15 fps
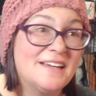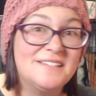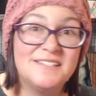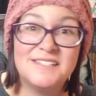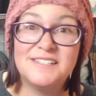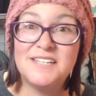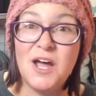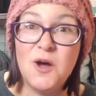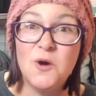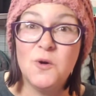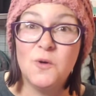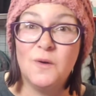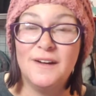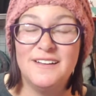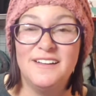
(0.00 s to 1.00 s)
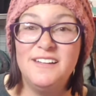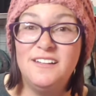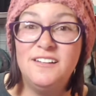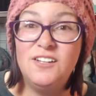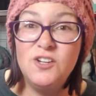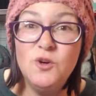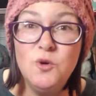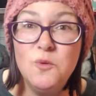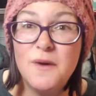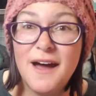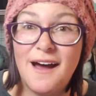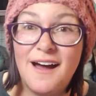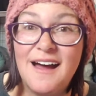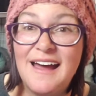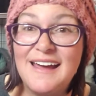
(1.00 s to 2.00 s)
So you
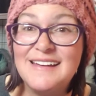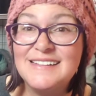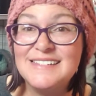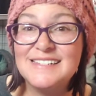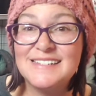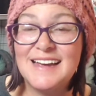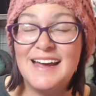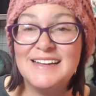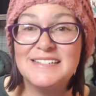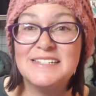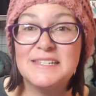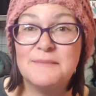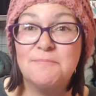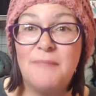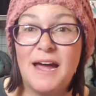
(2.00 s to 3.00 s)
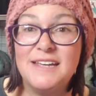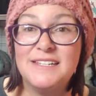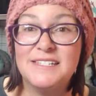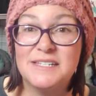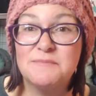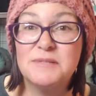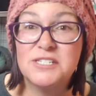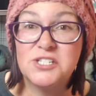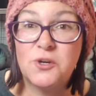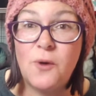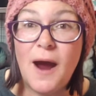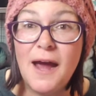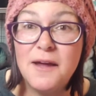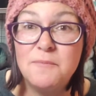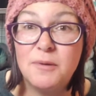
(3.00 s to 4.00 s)
guys, as my
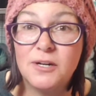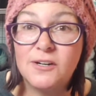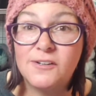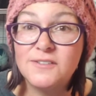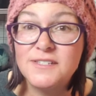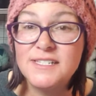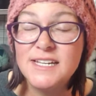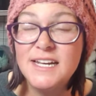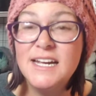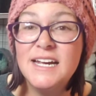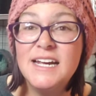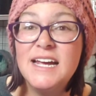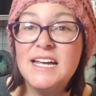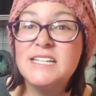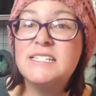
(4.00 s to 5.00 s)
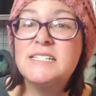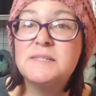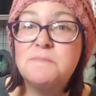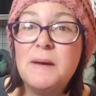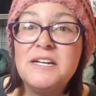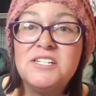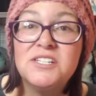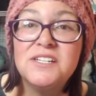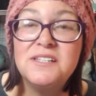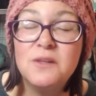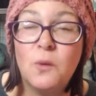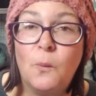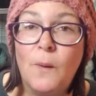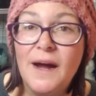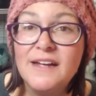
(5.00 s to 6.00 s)
subscribers, especially
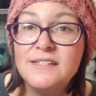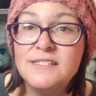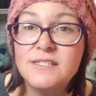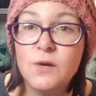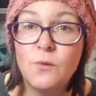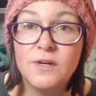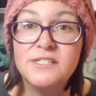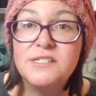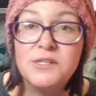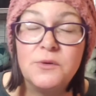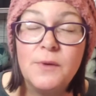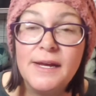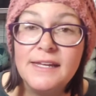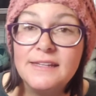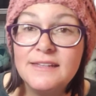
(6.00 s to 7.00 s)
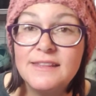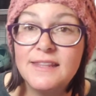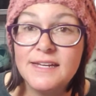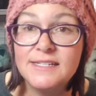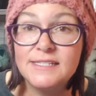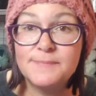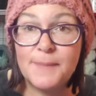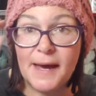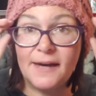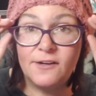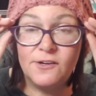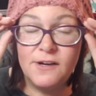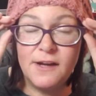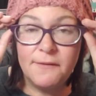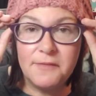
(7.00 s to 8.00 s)
the ones who are doing this
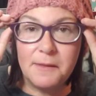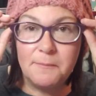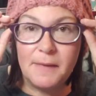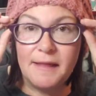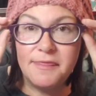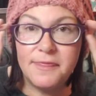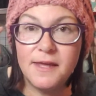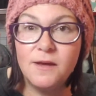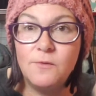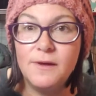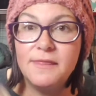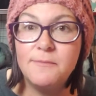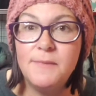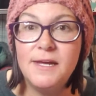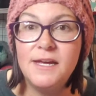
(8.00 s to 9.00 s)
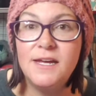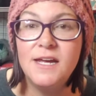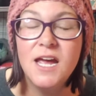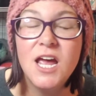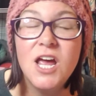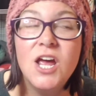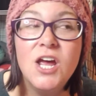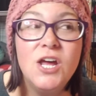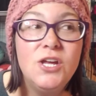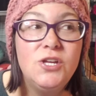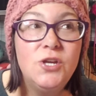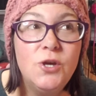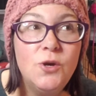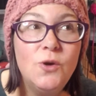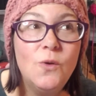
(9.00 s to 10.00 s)
pattern of the month thing with me,
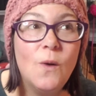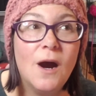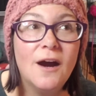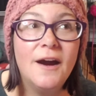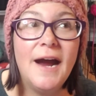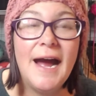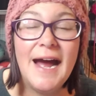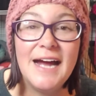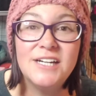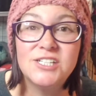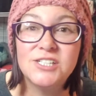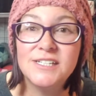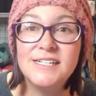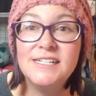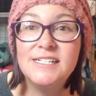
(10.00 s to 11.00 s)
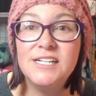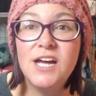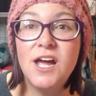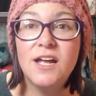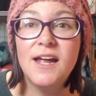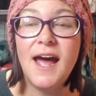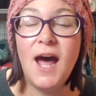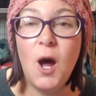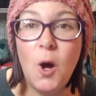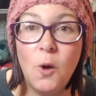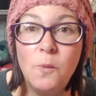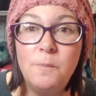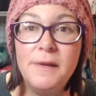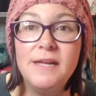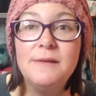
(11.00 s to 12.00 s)
you are actually
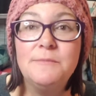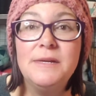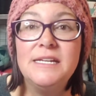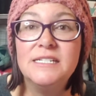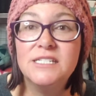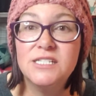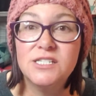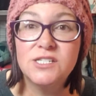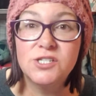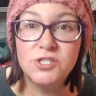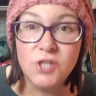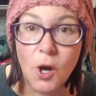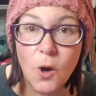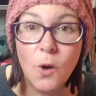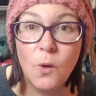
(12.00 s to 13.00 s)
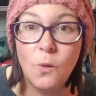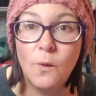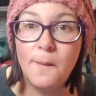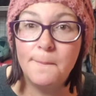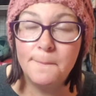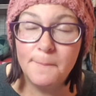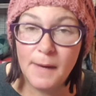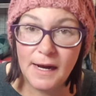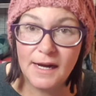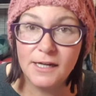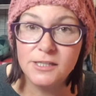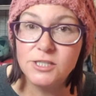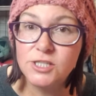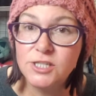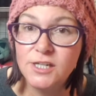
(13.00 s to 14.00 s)
helping me so
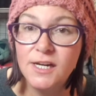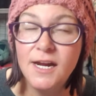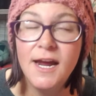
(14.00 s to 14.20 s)
much.